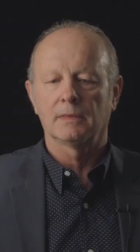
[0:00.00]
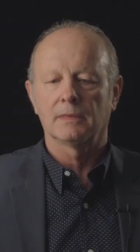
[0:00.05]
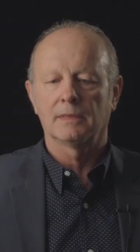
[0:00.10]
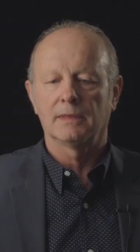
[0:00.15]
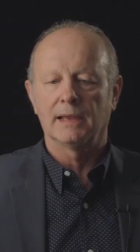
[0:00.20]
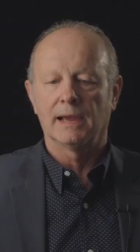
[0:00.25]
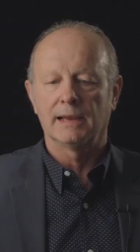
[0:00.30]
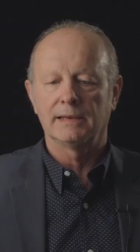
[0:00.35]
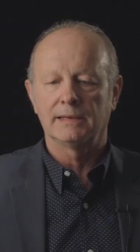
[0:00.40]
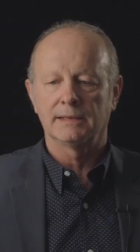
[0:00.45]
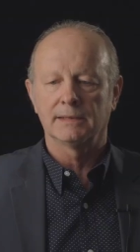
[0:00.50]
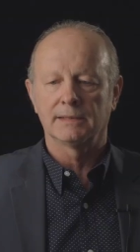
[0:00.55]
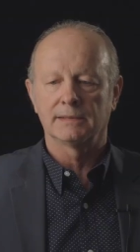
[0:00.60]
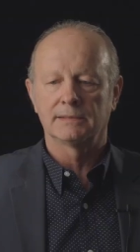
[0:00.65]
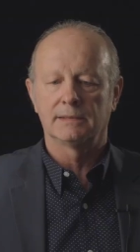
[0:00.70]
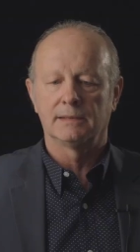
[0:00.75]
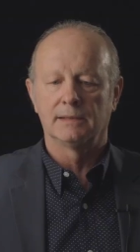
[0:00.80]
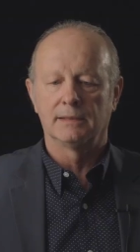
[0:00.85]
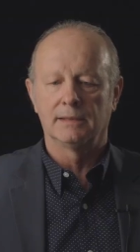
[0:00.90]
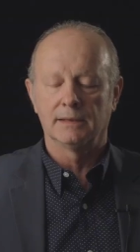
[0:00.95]
the idea
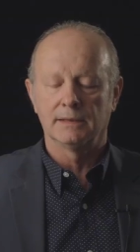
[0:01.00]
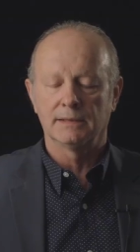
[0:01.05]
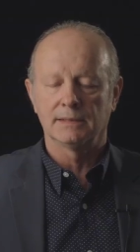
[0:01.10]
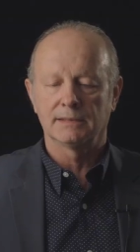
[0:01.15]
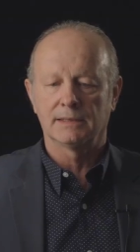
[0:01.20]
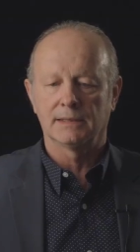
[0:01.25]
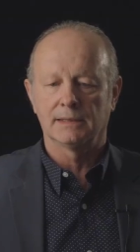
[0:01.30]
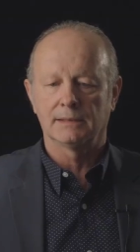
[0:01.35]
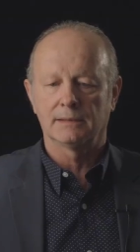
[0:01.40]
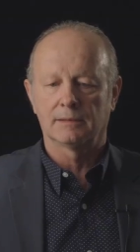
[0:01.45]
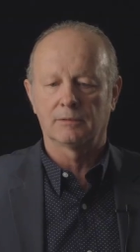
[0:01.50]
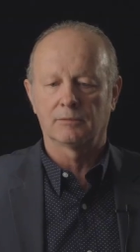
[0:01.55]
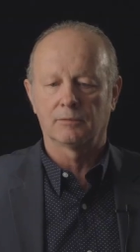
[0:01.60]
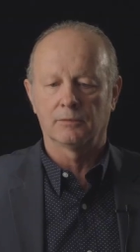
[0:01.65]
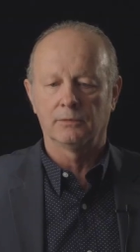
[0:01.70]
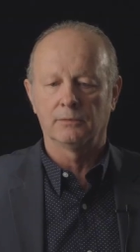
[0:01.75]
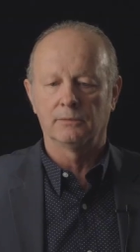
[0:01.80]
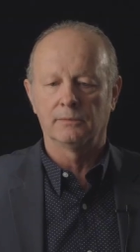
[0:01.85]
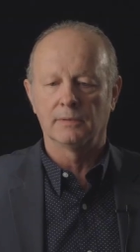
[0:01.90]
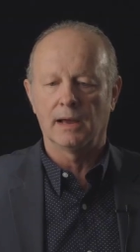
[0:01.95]
is, then is that
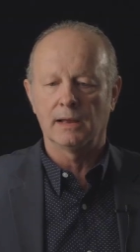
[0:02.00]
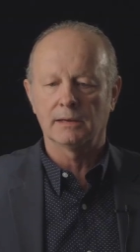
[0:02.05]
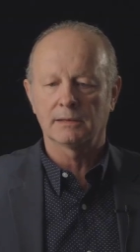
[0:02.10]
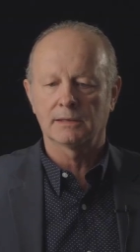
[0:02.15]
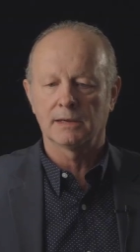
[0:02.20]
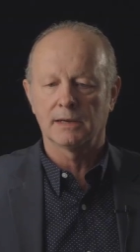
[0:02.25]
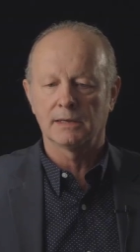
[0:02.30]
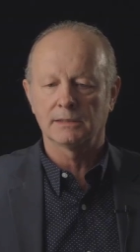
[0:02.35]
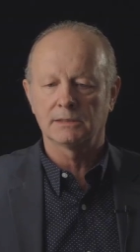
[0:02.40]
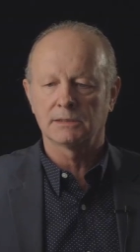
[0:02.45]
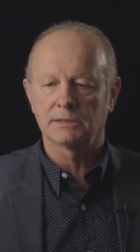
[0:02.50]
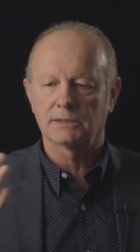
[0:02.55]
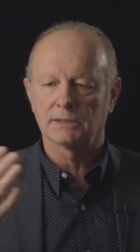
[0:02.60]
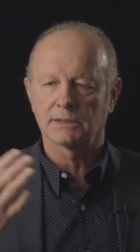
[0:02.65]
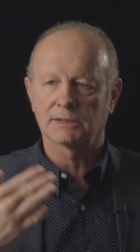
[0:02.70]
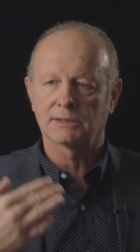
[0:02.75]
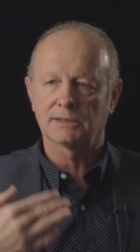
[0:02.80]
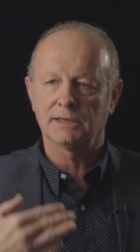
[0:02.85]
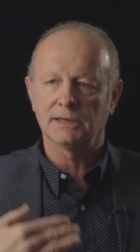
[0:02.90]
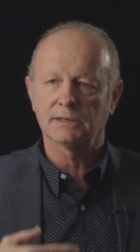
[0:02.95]
through non-conscious
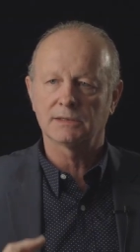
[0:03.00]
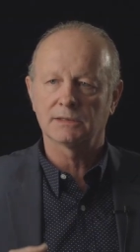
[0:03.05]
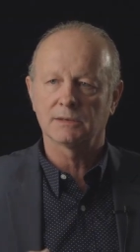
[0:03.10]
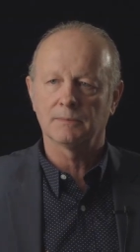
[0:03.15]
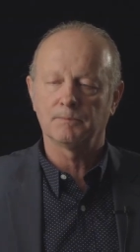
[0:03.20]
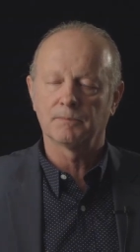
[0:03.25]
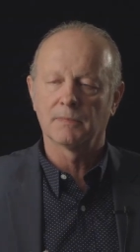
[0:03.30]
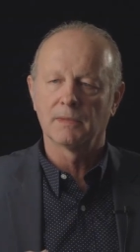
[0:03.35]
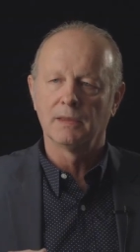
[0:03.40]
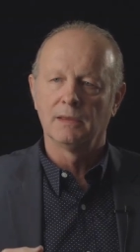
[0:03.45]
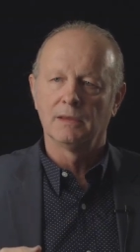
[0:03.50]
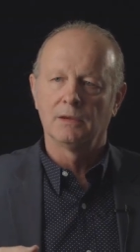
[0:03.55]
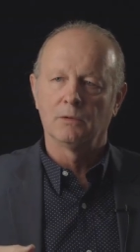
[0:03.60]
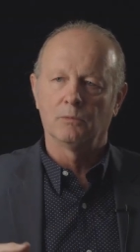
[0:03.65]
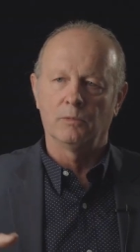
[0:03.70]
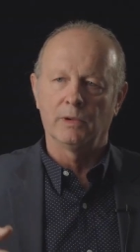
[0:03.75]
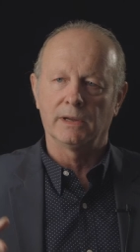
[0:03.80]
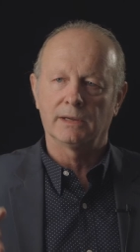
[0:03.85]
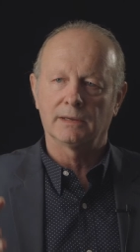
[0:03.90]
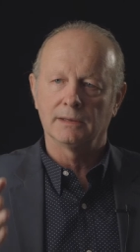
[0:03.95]
extinction,
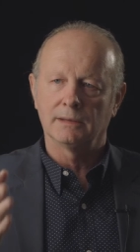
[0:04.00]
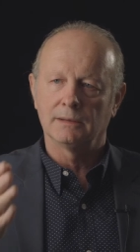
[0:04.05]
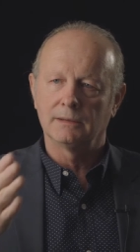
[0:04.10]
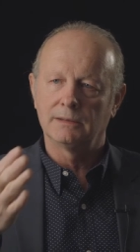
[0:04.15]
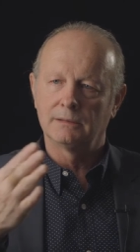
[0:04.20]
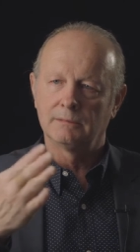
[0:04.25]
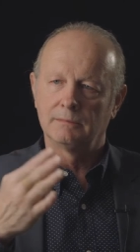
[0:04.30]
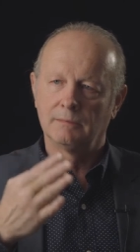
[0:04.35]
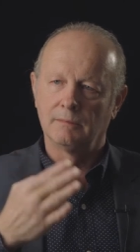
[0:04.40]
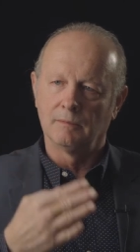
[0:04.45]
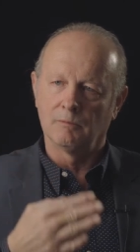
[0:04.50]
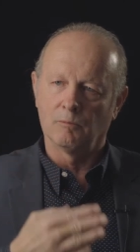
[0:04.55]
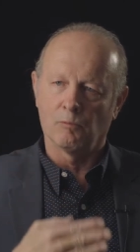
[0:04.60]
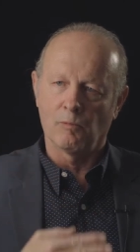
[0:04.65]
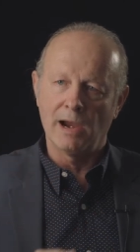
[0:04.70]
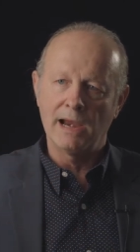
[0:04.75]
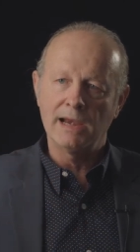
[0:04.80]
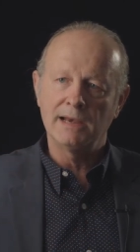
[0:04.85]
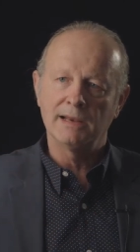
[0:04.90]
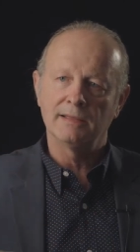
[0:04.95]
we can
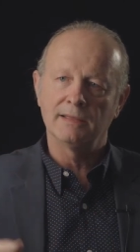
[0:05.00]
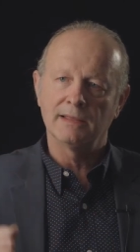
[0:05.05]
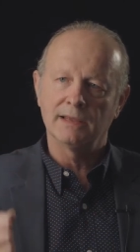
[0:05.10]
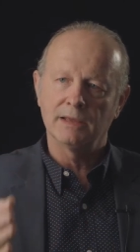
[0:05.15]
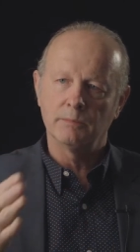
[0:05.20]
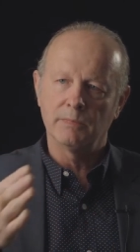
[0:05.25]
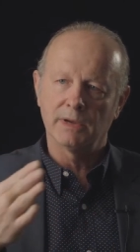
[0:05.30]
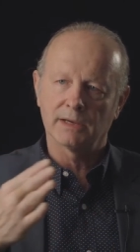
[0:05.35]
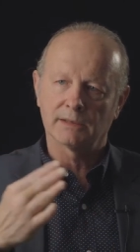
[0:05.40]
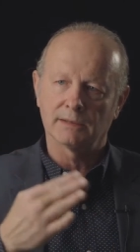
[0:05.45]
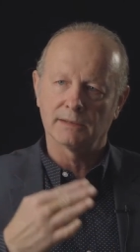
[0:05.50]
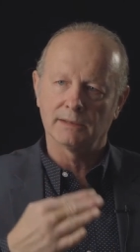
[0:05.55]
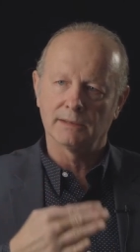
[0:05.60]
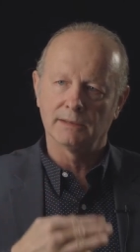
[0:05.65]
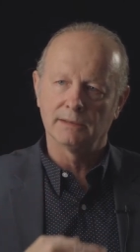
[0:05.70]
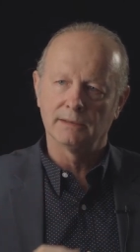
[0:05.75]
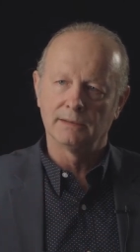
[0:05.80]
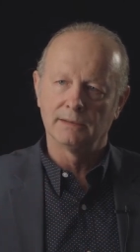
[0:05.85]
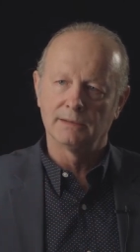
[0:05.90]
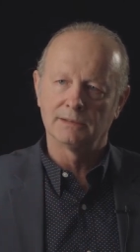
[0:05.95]
rein in the
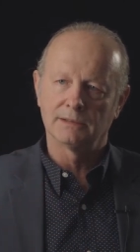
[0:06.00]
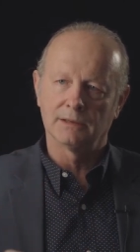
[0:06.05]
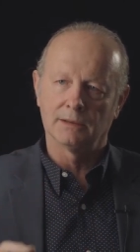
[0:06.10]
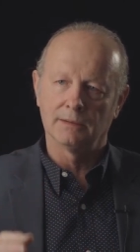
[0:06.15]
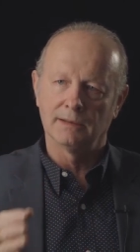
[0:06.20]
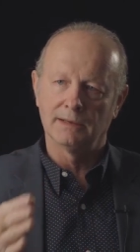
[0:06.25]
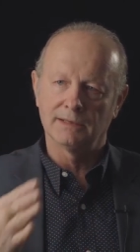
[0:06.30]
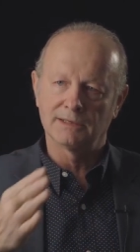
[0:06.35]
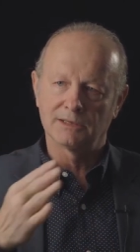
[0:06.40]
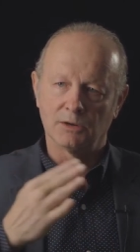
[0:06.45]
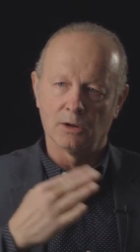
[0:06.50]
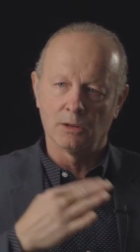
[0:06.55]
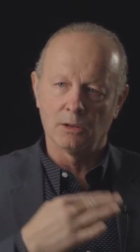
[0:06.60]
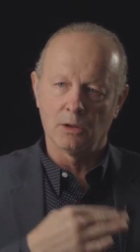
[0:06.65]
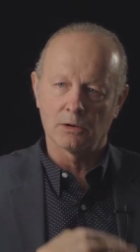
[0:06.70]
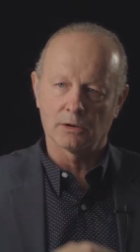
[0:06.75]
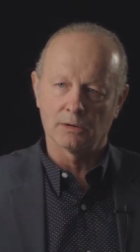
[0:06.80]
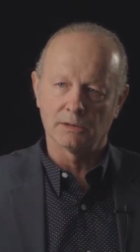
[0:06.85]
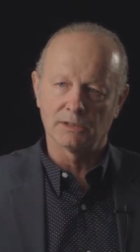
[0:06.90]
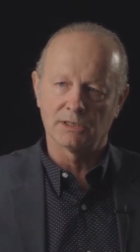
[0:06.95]
amygdala, so that it's no
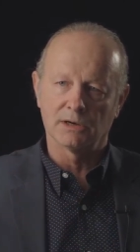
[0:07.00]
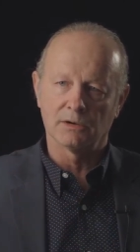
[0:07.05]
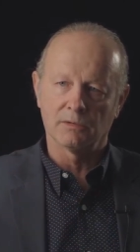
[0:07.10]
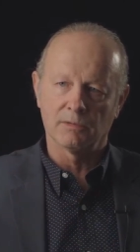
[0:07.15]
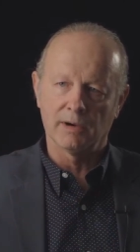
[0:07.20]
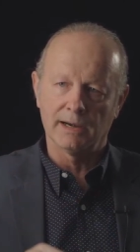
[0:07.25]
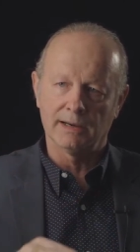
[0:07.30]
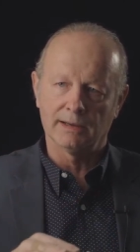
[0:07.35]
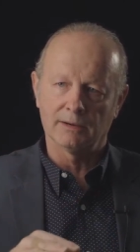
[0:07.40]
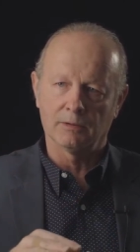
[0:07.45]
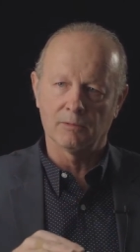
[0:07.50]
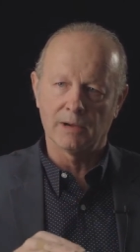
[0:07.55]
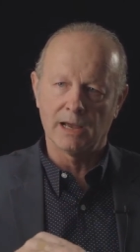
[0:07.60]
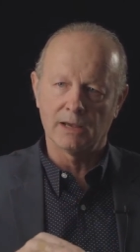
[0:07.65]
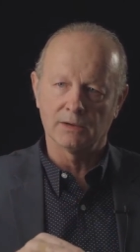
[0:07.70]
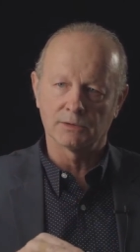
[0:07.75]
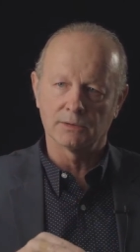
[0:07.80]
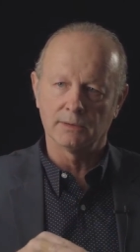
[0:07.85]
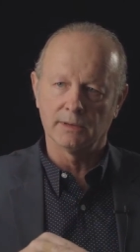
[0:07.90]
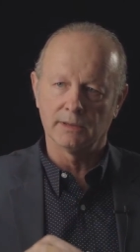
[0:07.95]
longer generating
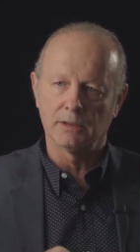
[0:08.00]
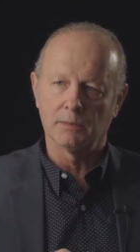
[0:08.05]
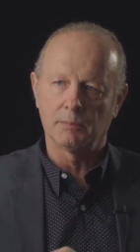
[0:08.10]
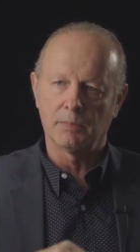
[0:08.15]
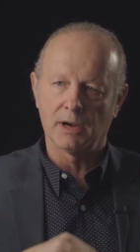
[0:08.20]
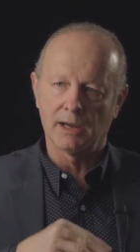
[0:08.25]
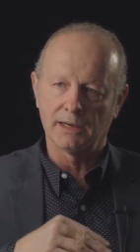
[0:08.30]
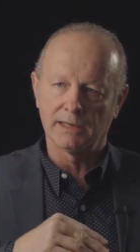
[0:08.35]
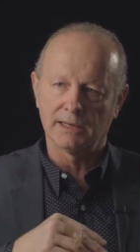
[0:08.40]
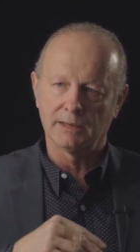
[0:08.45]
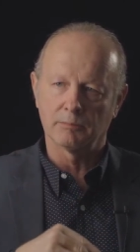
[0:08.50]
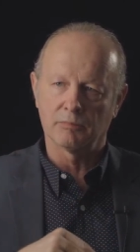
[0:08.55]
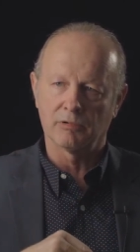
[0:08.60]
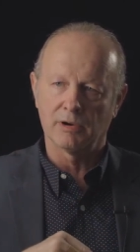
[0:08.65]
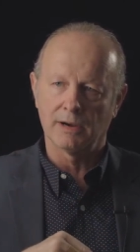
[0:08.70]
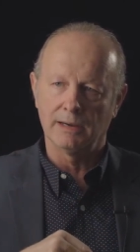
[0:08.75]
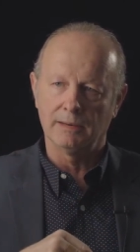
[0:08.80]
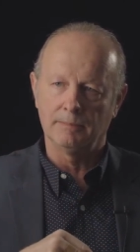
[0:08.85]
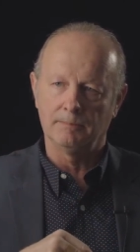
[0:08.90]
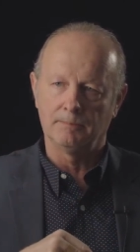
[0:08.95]
arousal in the body and
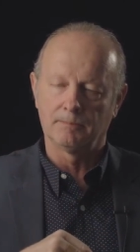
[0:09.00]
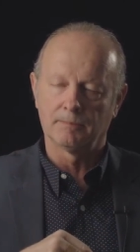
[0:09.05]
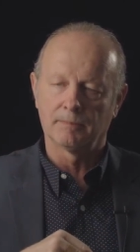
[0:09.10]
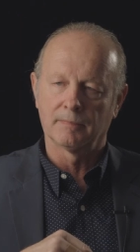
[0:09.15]
brain.